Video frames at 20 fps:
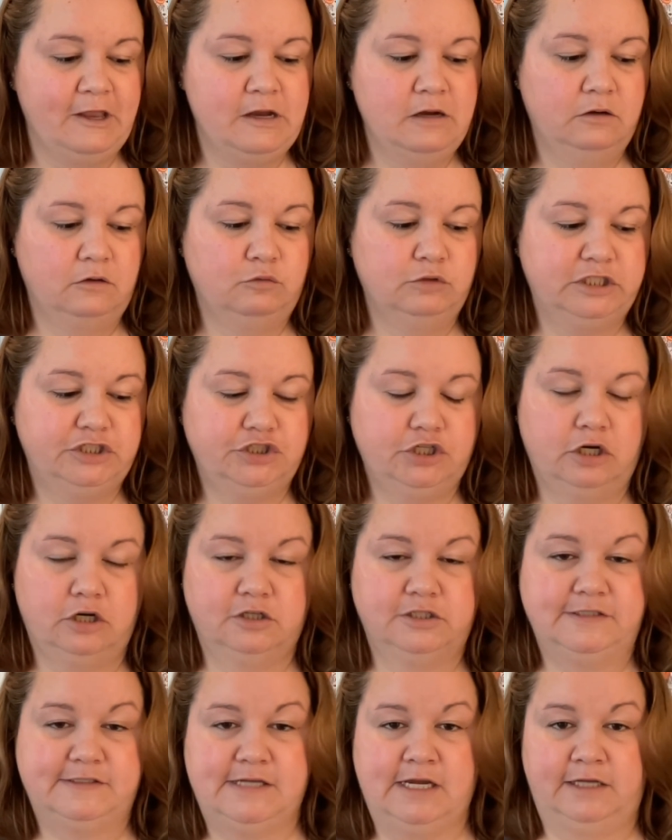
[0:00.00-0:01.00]
which
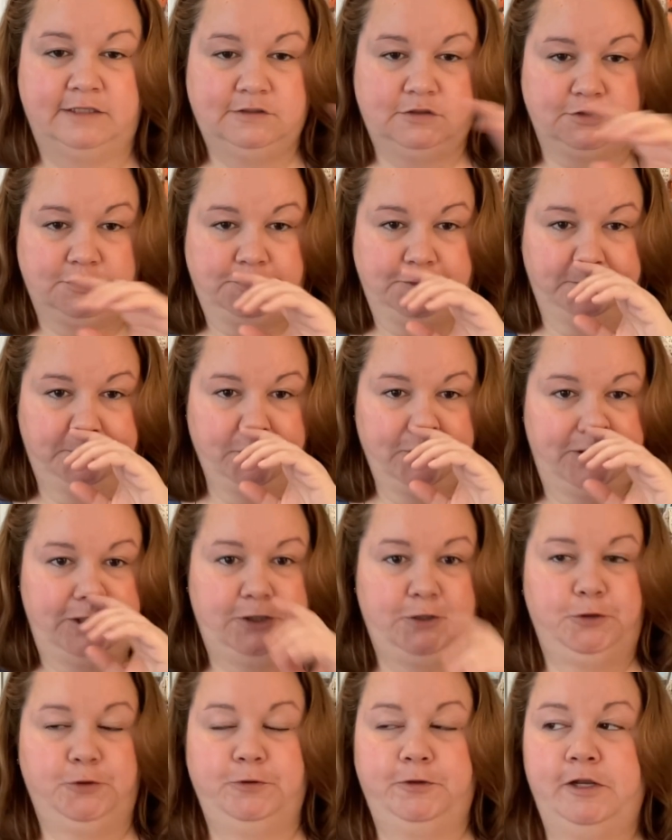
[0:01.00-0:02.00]
her designs are super
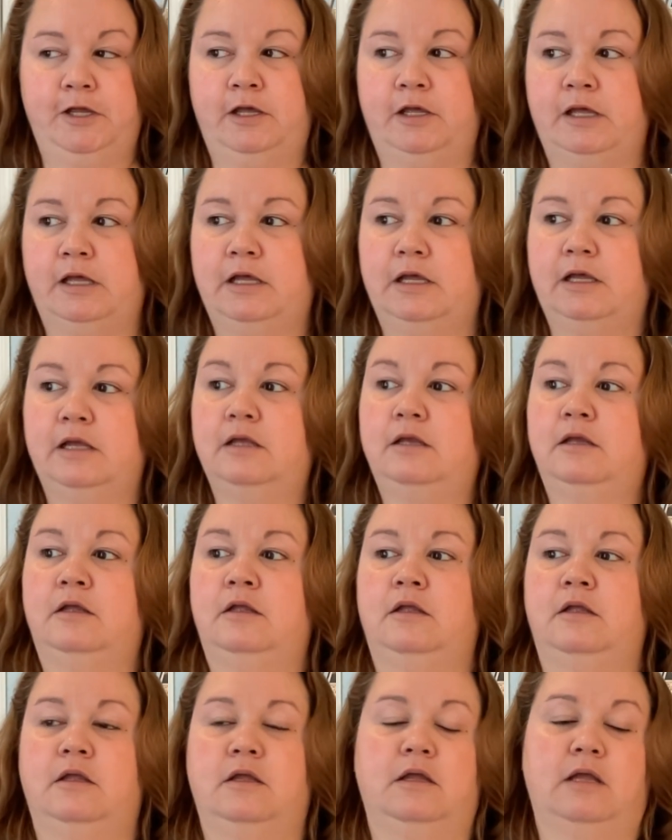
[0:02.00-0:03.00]
cute.
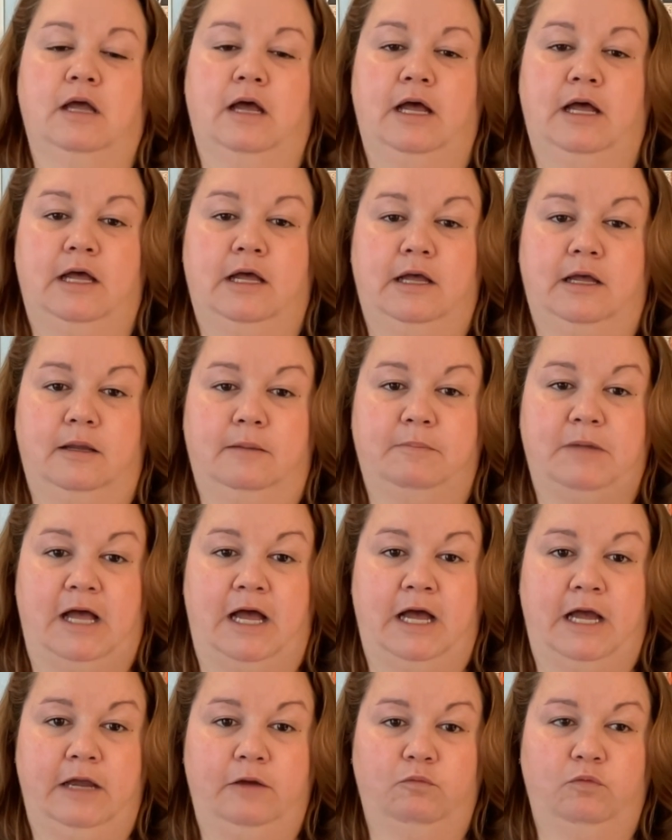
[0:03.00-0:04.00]

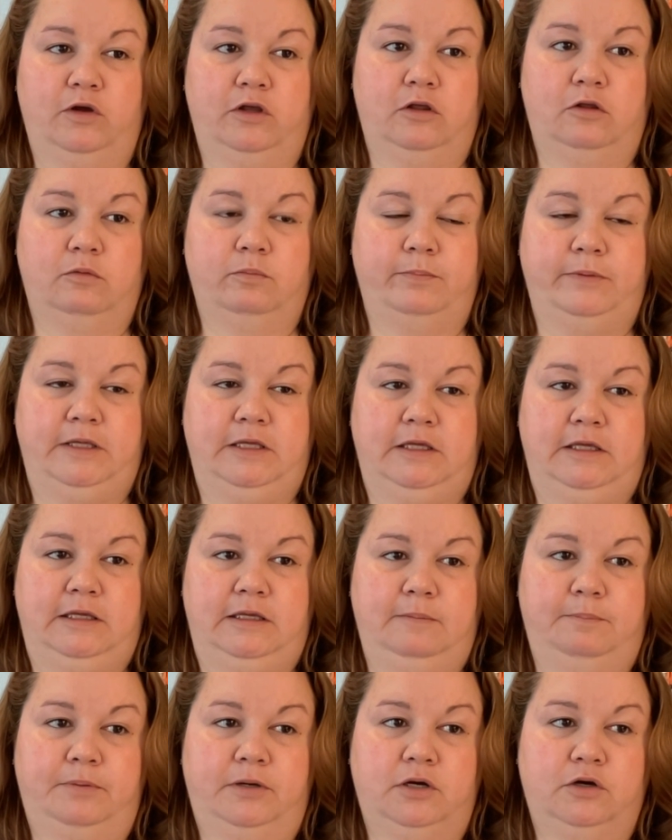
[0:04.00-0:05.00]
I will
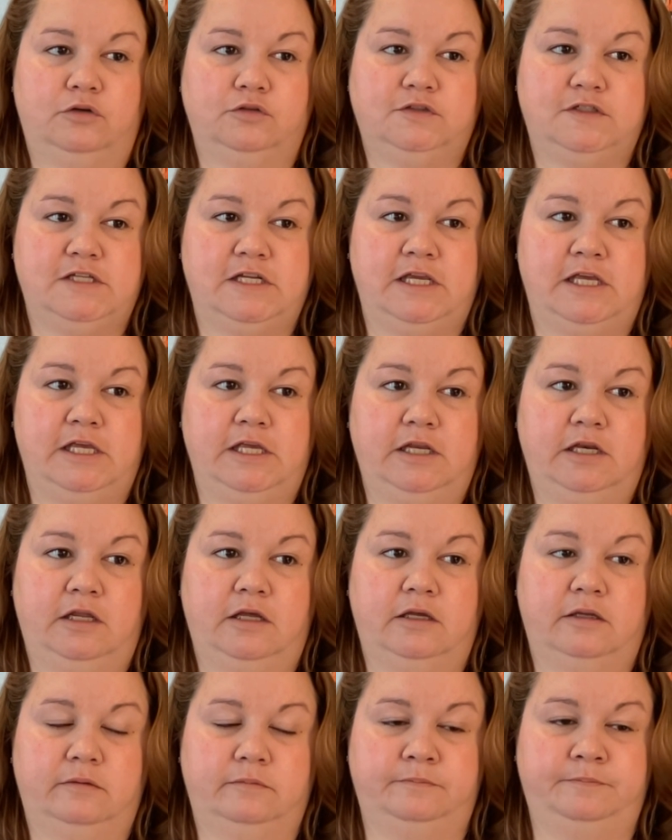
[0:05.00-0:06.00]
be posting
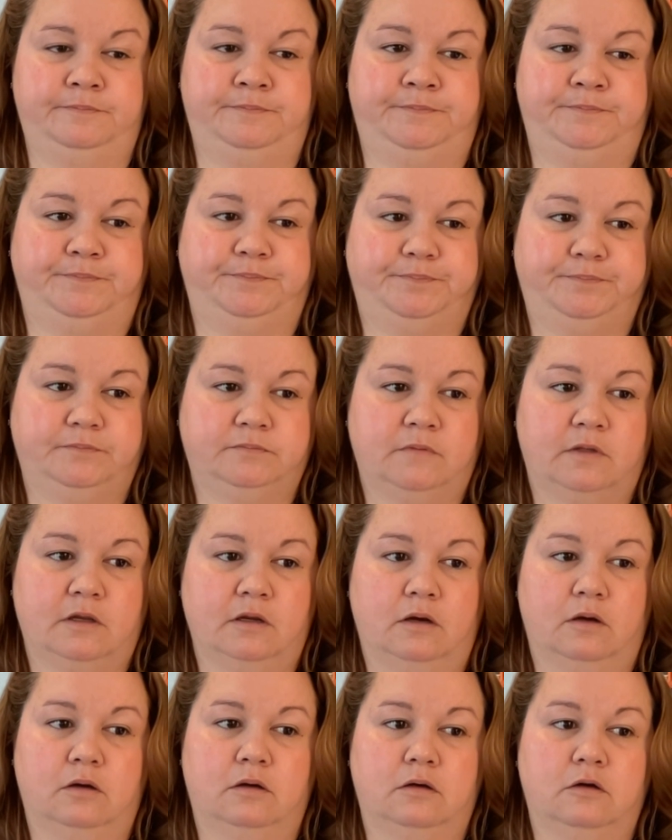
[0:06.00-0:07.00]

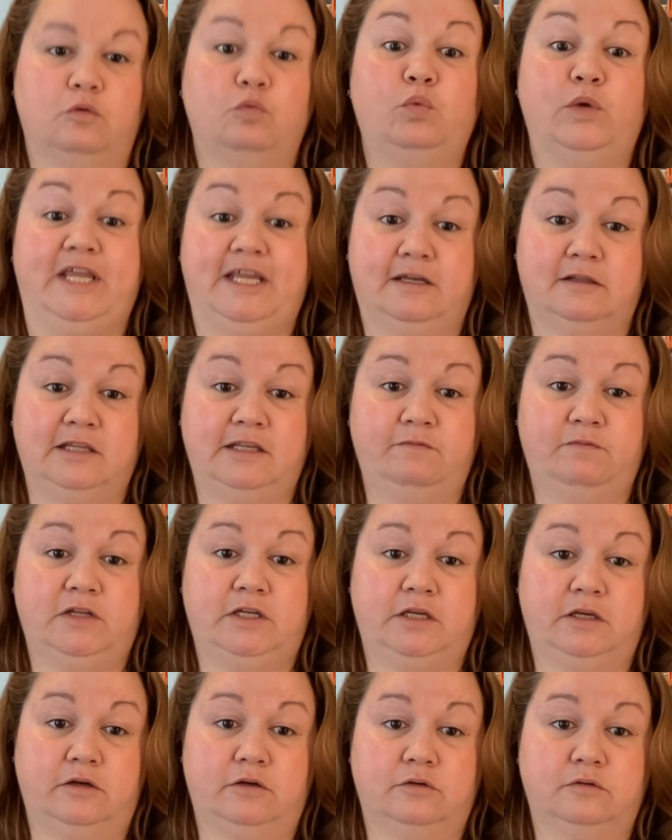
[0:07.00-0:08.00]
weekly
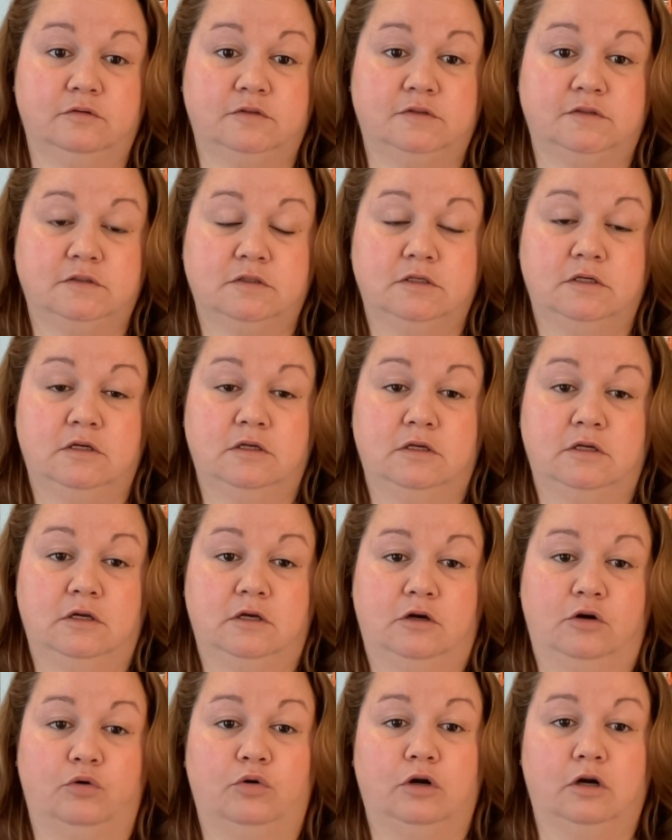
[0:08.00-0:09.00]
videos
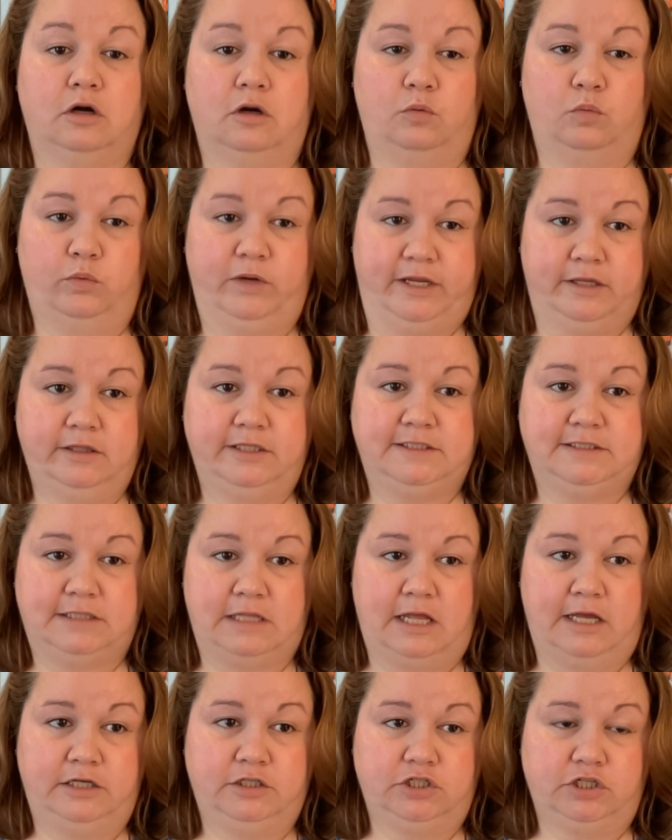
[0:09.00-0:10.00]
or a weekly
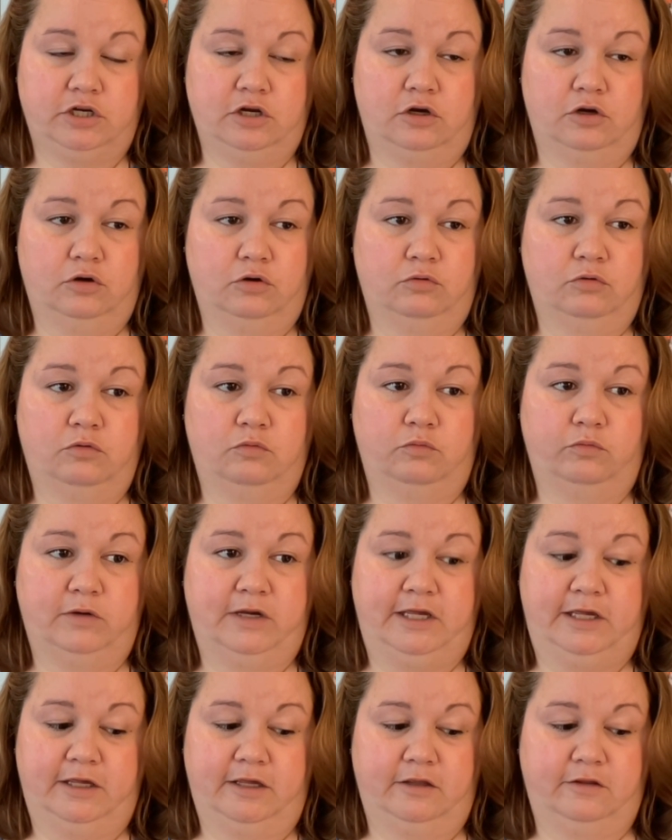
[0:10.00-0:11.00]
slideshow
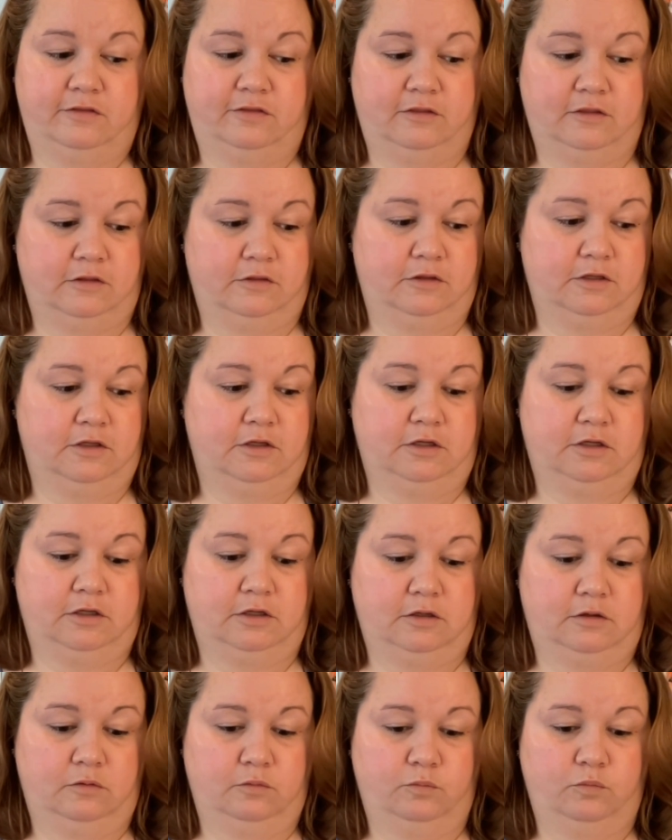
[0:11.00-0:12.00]
with
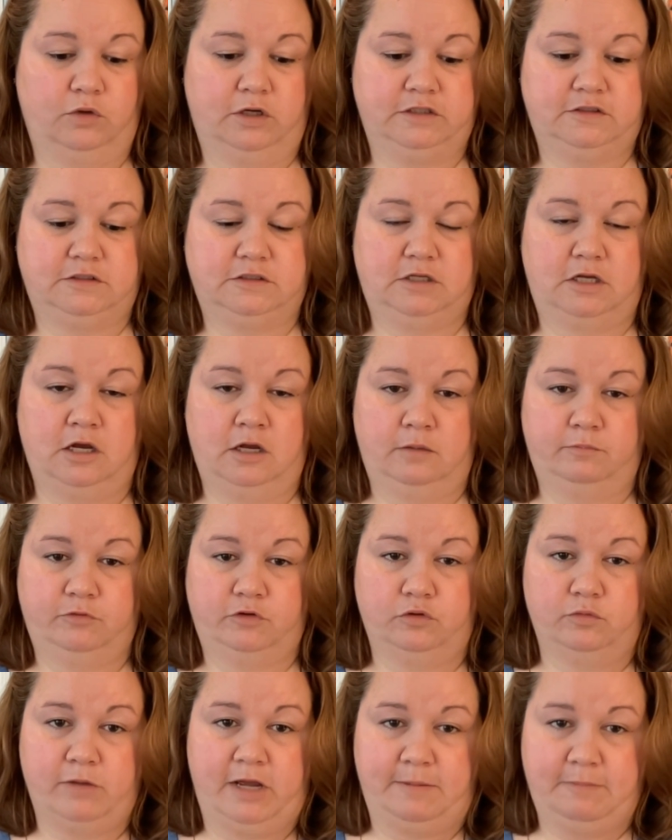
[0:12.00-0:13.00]
what's come
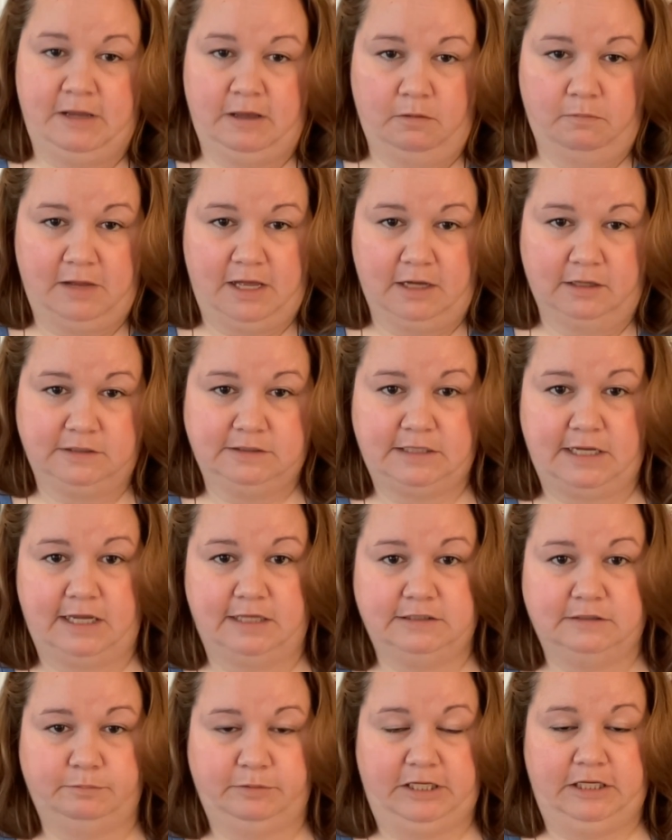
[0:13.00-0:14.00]
through my mailbox
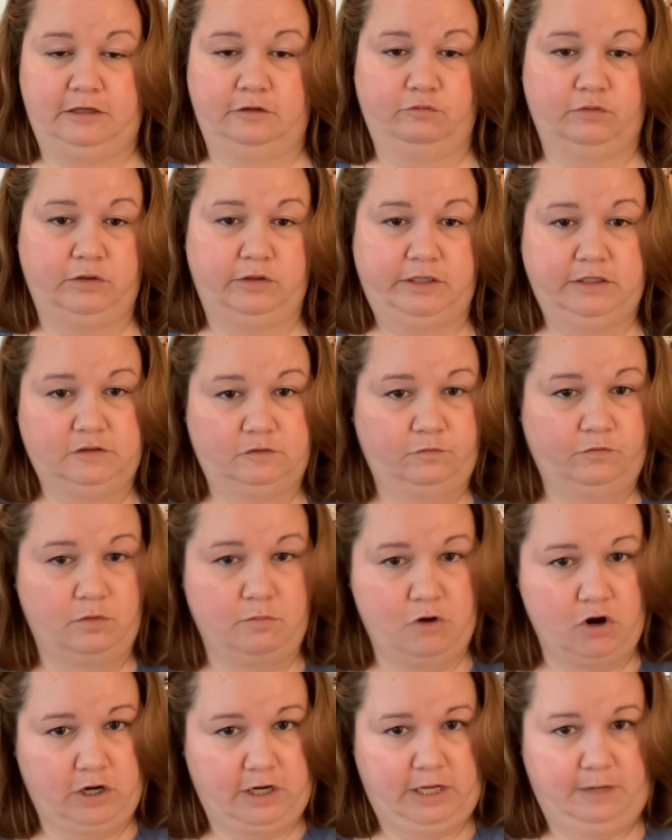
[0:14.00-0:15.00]
as being released for
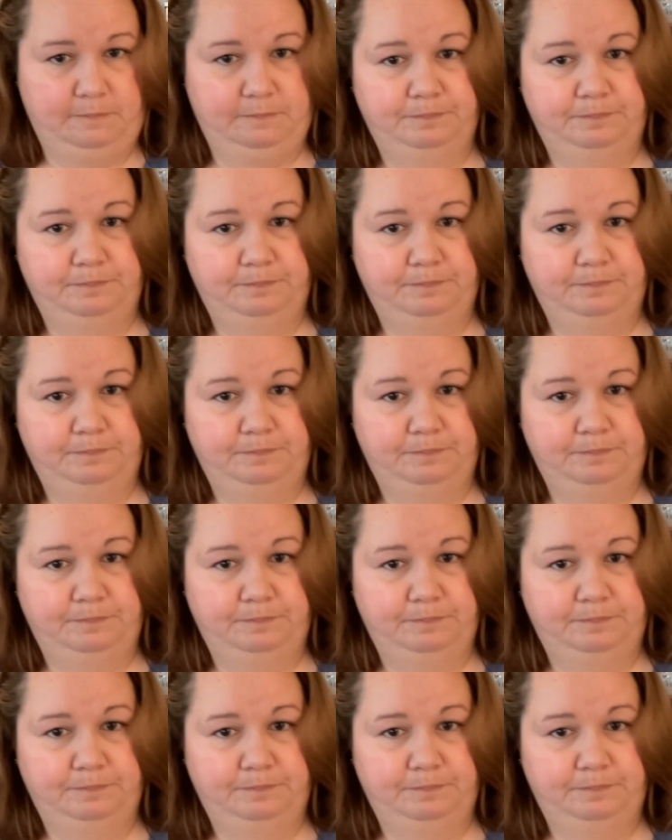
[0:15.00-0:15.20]
market.